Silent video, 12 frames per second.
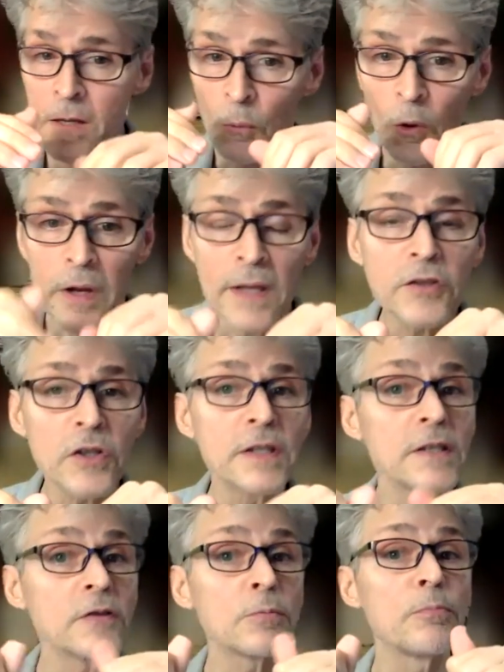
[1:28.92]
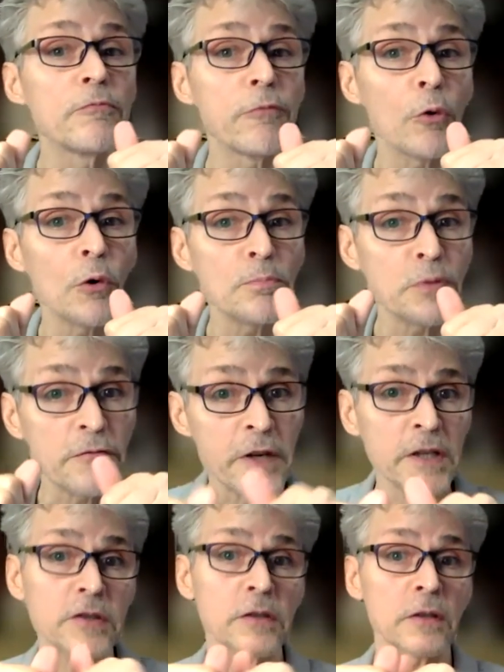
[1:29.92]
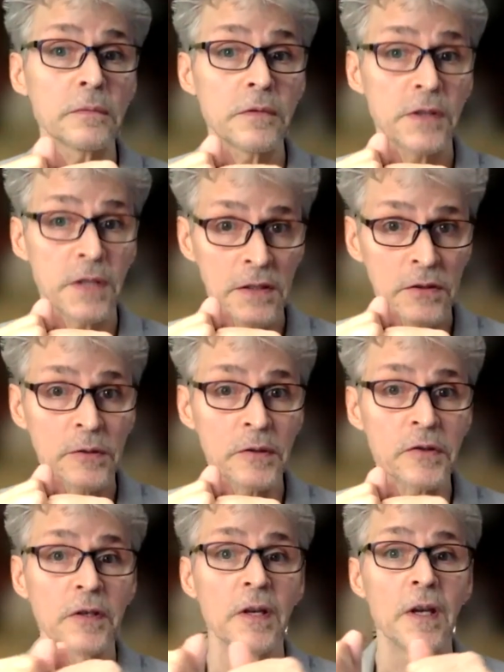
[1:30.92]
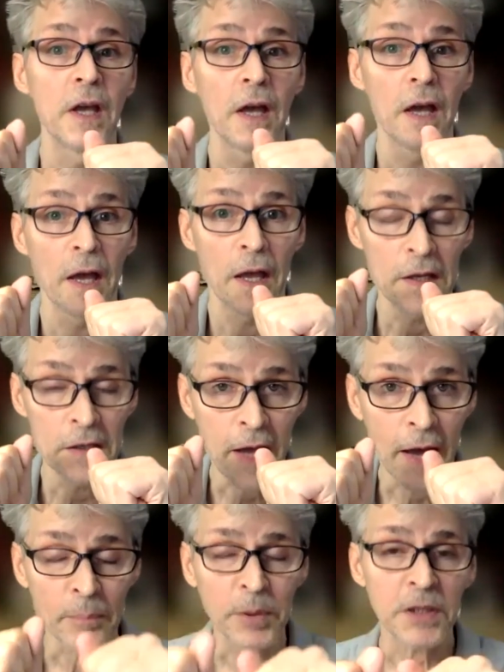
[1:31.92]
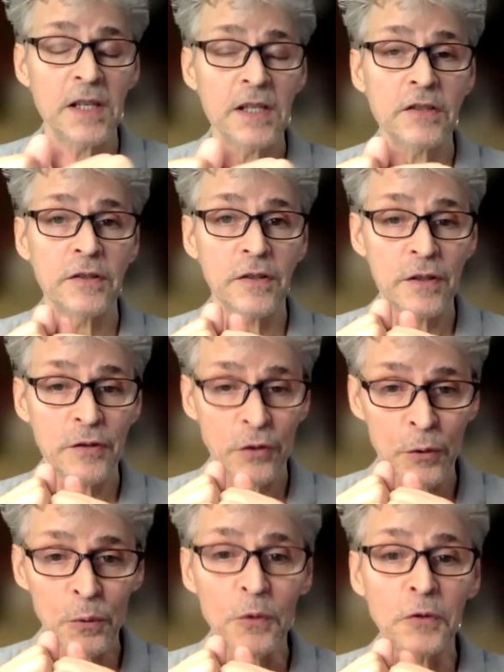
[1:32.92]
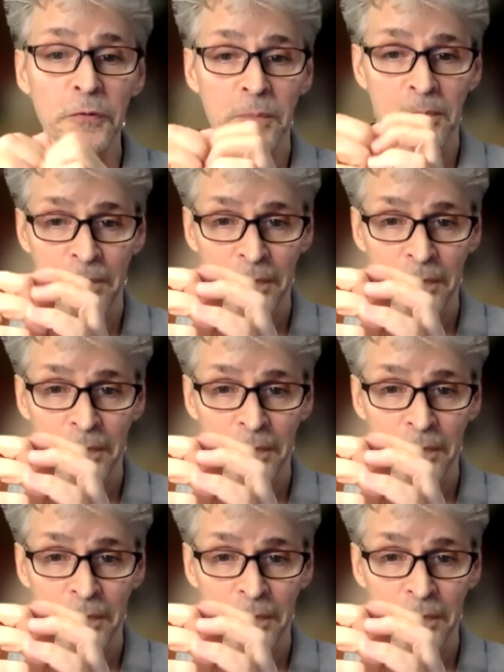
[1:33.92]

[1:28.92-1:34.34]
WordEngine is for professional teachers in applications at schools.